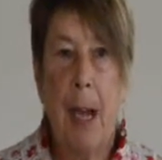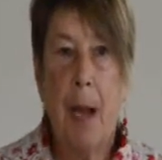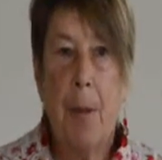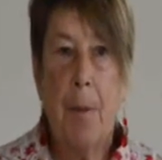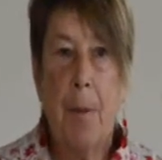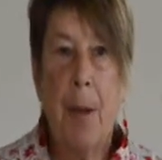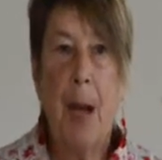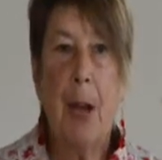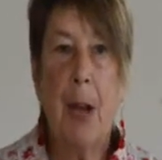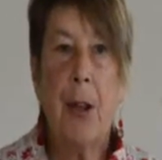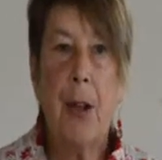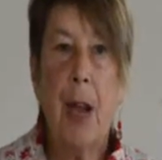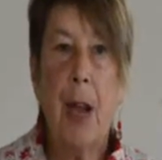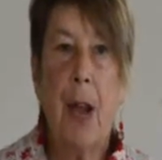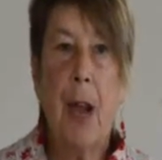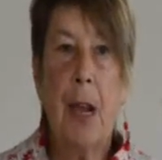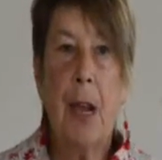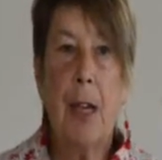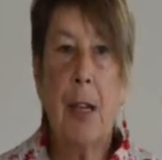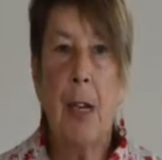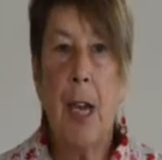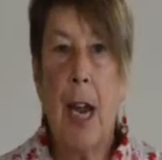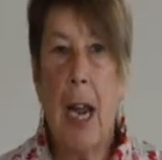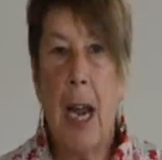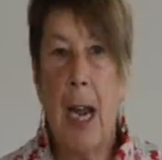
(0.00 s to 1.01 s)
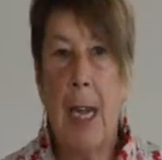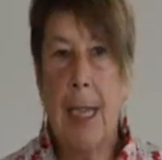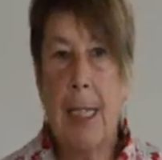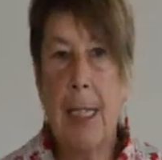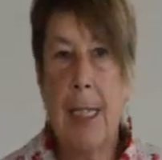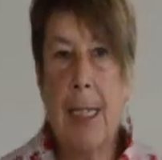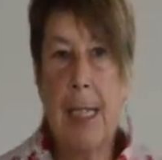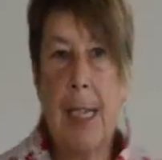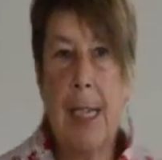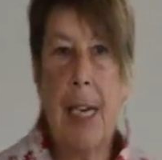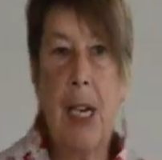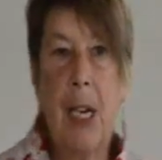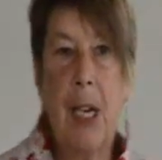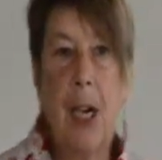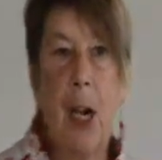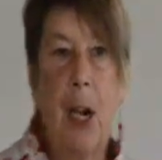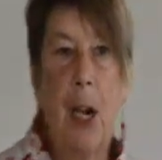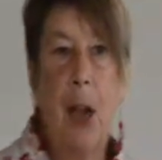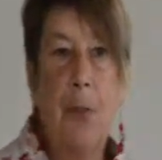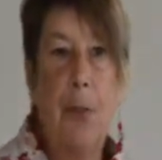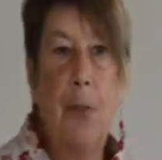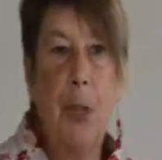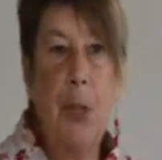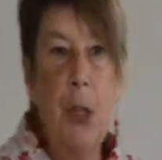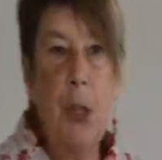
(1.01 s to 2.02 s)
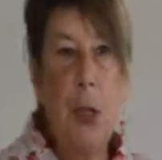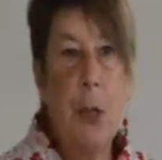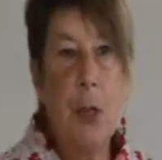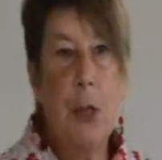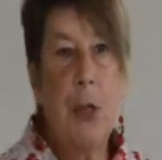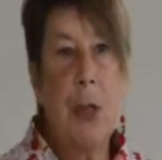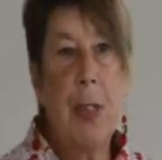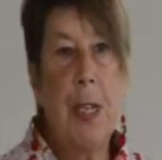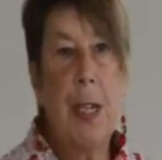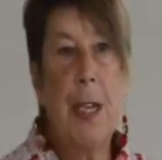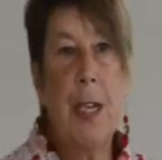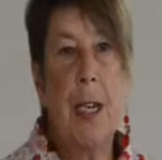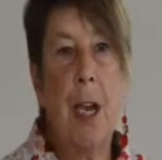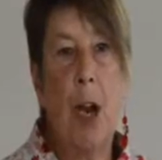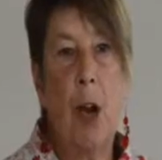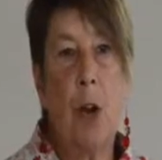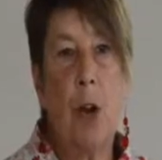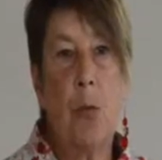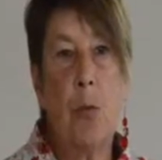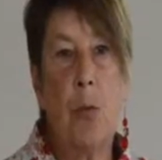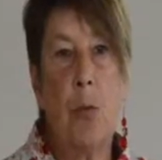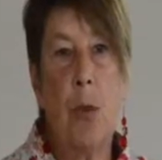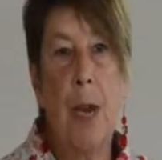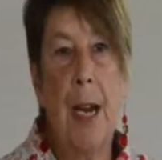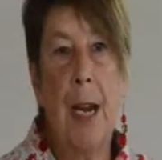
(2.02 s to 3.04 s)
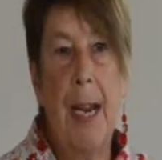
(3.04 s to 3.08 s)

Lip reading: about our idea of using a